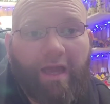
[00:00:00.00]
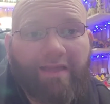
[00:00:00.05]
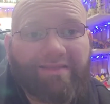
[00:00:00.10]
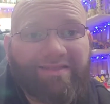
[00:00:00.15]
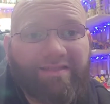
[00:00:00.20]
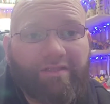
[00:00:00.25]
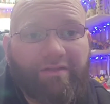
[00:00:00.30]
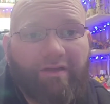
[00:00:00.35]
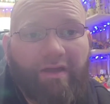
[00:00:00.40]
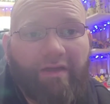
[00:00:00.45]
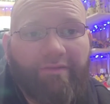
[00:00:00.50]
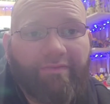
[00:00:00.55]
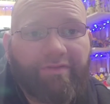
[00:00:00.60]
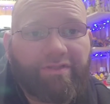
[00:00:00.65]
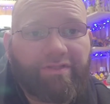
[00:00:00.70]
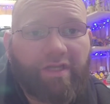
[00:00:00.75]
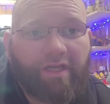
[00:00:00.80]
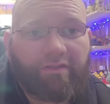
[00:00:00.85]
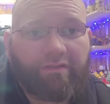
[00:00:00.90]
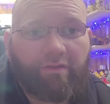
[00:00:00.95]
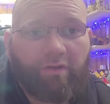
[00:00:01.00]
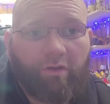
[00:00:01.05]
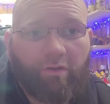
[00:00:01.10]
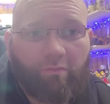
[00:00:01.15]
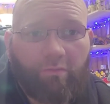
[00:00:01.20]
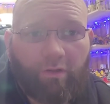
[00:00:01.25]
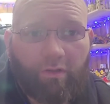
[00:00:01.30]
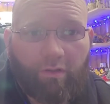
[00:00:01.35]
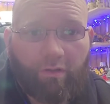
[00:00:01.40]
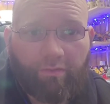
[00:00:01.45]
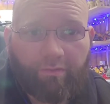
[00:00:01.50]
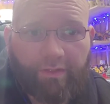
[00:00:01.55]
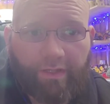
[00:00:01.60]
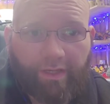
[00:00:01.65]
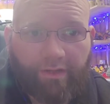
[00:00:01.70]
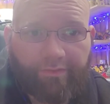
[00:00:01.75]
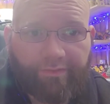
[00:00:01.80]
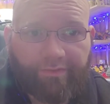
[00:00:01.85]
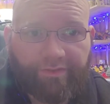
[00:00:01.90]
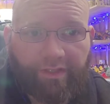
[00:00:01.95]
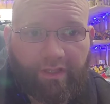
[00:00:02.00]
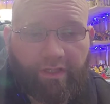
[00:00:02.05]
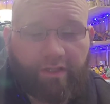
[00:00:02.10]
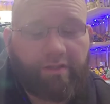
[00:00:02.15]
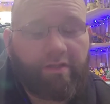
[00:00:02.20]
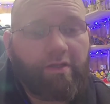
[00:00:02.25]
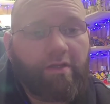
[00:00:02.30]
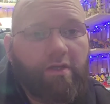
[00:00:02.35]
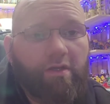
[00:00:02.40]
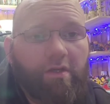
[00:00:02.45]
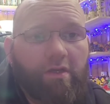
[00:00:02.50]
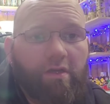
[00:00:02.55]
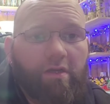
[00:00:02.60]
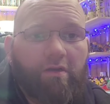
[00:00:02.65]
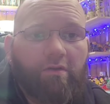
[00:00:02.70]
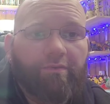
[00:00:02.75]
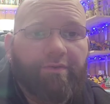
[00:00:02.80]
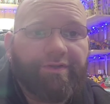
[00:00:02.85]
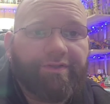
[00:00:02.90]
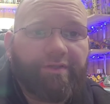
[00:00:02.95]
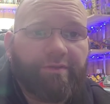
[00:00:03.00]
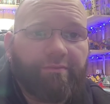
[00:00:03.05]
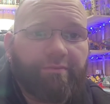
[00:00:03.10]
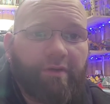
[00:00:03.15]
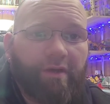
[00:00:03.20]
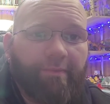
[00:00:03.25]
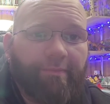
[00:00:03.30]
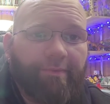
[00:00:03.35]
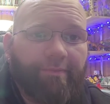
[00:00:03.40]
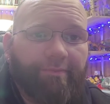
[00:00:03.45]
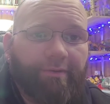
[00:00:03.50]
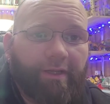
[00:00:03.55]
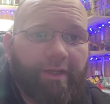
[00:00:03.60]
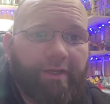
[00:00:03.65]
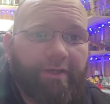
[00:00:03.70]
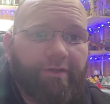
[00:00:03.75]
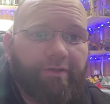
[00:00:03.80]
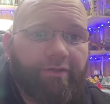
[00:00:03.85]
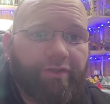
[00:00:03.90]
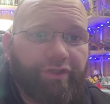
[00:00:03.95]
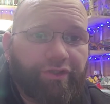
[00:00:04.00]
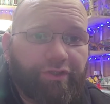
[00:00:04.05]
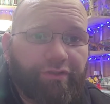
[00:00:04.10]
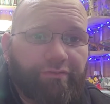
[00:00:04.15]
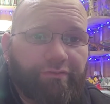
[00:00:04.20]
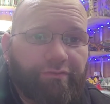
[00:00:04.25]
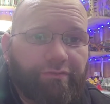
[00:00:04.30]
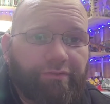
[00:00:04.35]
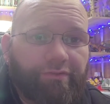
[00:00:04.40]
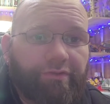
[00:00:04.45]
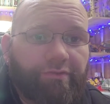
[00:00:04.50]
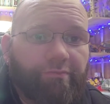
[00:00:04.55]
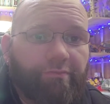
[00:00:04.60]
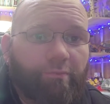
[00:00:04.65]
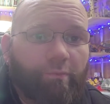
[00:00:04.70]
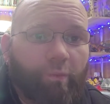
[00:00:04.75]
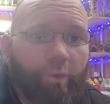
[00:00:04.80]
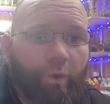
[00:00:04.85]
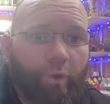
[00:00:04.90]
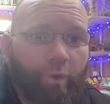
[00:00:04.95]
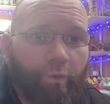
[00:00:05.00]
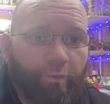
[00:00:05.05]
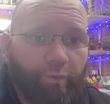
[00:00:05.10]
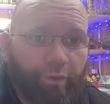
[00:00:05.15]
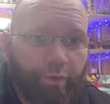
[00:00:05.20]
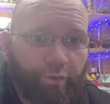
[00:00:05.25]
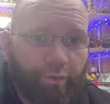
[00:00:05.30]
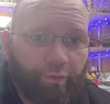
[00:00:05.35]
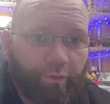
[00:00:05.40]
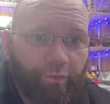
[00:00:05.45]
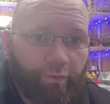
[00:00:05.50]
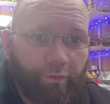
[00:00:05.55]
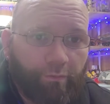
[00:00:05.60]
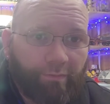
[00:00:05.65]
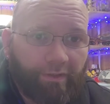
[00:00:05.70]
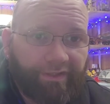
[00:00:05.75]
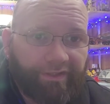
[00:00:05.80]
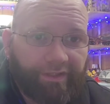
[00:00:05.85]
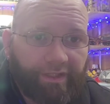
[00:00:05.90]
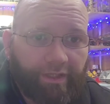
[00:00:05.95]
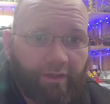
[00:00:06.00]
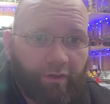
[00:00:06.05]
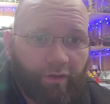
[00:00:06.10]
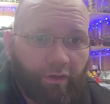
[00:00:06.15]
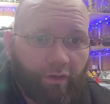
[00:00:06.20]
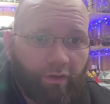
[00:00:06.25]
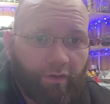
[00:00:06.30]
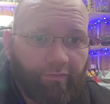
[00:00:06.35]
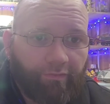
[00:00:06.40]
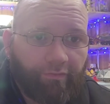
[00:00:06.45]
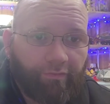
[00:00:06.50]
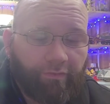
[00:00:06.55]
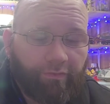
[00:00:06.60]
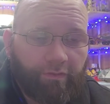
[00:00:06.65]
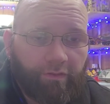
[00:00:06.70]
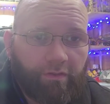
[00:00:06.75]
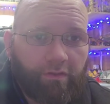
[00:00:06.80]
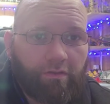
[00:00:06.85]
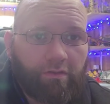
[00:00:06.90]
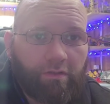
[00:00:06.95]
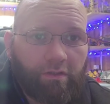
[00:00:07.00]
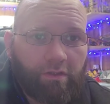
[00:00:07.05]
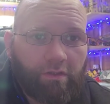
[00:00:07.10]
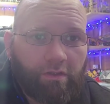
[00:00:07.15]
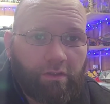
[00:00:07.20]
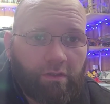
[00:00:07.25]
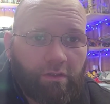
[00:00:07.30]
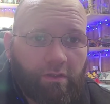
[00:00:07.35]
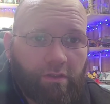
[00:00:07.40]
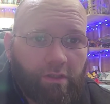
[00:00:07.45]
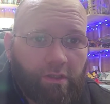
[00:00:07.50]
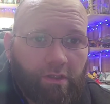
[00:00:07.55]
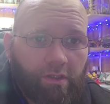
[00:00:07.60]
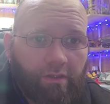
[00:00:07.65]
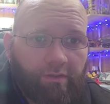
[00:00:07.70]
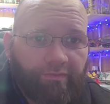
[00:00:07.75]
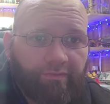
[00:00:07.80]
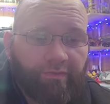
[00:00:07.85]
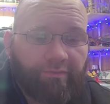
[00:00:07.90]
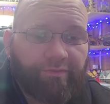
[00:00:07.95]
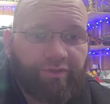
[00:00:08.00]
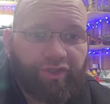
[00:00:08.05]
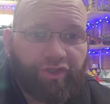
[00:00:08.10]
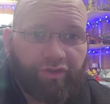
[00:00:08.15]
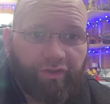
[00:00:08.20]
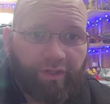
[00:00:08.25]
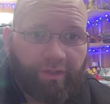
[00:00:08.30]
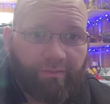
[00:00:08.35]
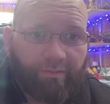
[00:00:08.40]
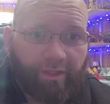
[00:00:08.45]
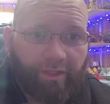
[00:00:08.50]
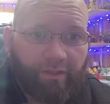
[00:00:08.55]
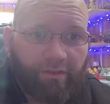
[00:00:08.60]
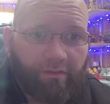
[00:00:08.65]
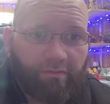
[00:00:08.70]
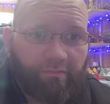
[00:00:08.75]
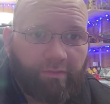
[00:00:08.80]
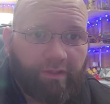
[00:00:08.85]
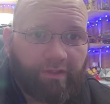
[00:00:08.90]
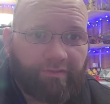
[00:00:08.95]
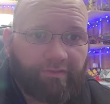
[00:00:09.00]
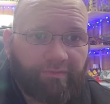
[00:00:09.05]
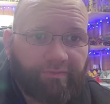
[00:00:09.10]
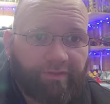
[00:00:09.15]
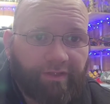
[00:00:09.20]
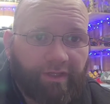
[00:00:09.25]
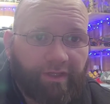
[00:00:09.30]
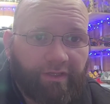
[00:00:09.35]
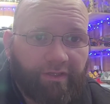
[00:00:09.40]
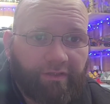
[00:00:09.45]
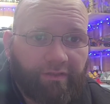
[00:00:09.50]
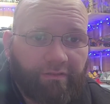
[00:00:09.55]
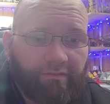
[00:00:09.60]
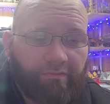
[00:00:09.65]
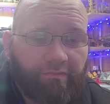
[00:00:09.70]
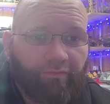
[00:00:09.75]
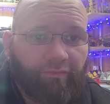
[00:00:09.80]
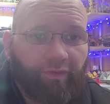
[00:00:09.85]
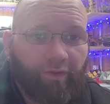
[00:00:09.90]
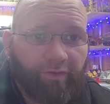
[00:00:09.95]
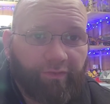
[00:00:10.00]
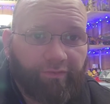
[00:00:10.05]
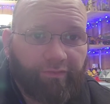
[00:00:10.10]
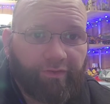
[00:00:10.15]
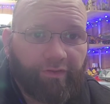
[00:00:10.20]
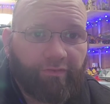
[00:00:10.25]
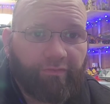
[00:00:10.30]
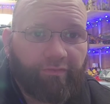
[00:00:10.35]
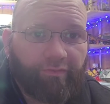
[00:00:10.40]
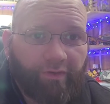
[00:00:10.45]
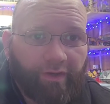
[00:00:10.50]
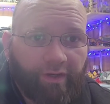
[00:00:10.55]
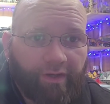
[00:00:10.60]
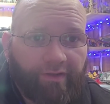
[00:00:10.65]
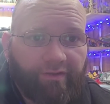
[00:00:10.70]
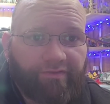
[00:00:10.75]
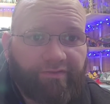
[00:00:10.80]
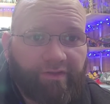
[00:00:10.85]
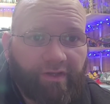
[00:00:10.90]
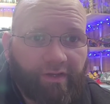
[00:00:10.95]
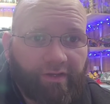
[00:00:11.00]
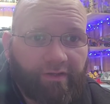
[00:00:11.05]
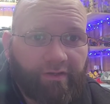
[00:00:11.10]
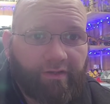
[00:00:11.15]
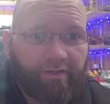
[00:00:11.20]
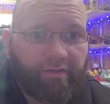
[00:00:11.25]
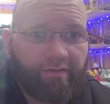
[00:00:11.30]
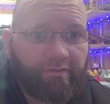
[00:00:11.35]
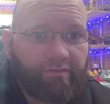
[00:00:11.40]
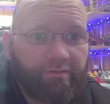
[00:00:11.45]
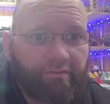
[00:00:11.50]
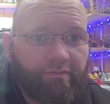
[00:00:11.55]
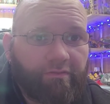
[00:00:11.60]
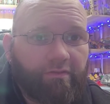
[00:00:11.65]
I still haven't shot the Home Alone house yet, which I'm probably planning on shooting tomorrow on my day off from streaming, because I'm taking Thursday, Friday, Saturday,